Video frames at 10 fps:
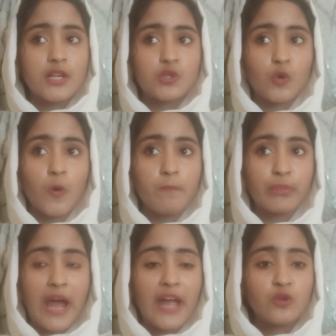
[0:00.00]

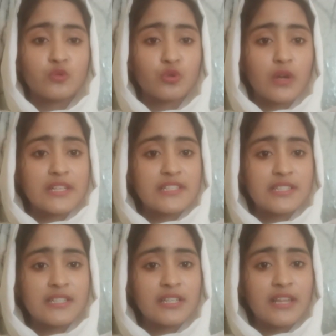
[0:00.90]
So I used to
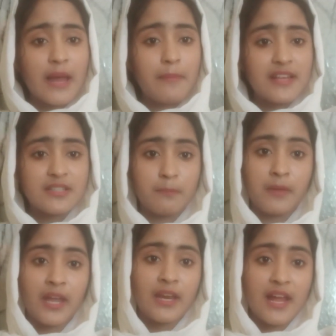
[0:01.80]
consider them as a
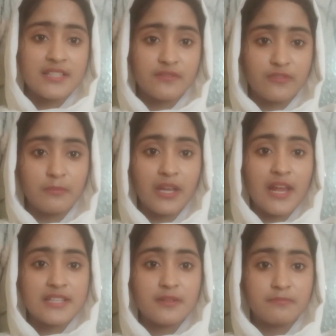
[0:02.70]
man, as a
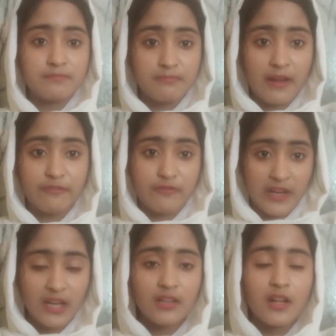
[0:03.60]
woman, as my
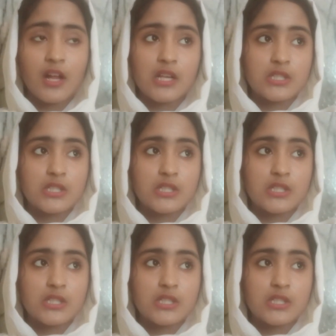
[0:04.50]
friend.